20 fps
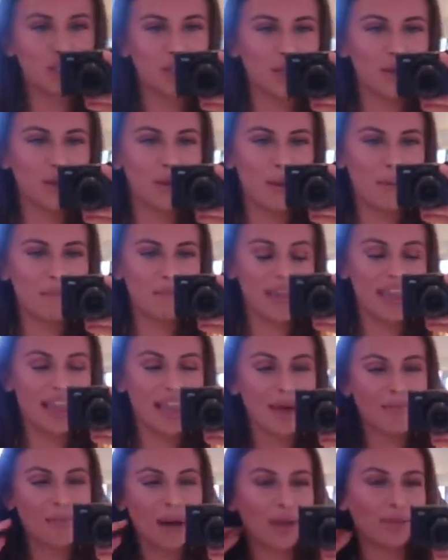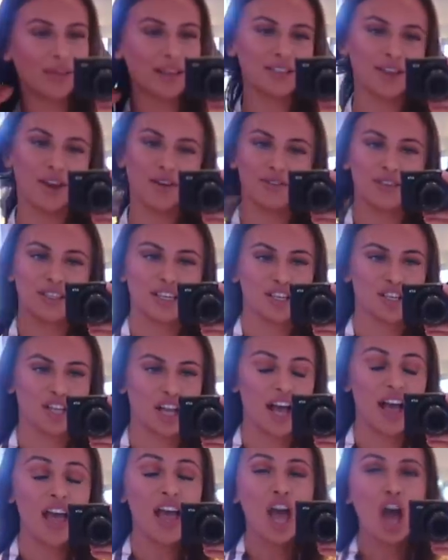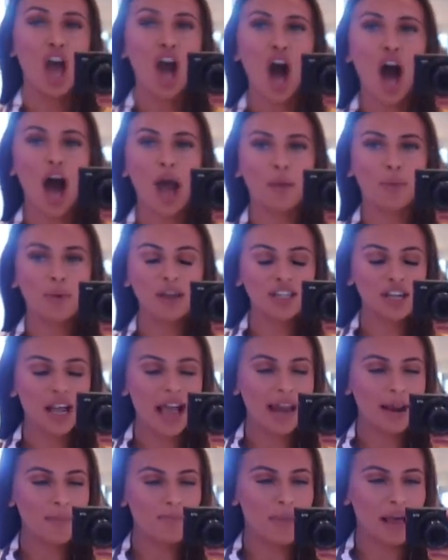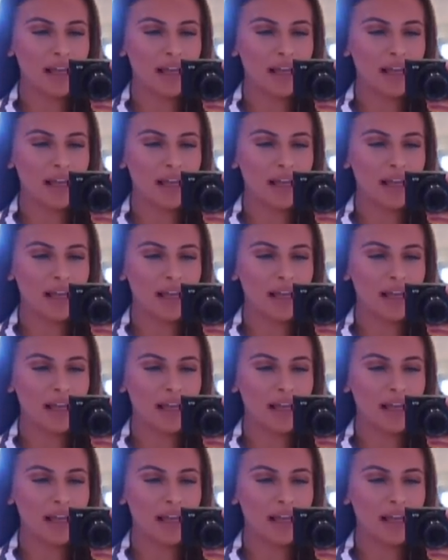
to me about this oversized shirt. I wish I had a